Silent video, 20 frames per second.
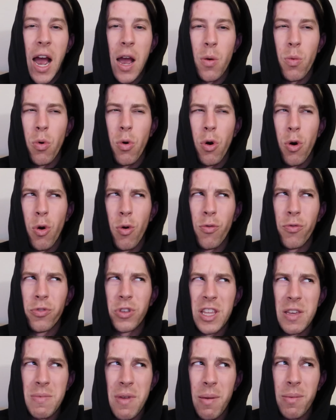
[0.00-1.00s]
I will
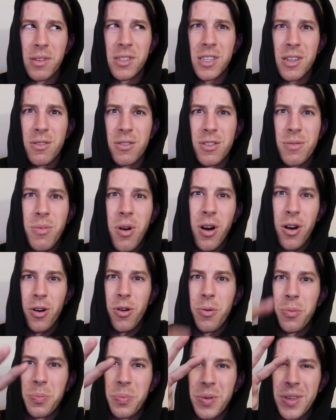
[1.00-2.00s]
hopefully maybe see you
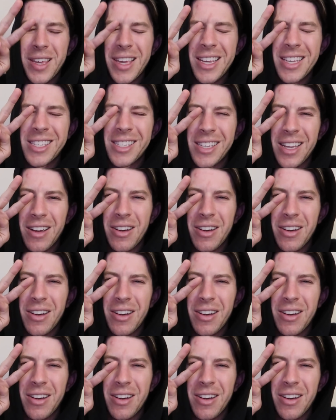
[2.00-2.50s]
tomorrow. Peace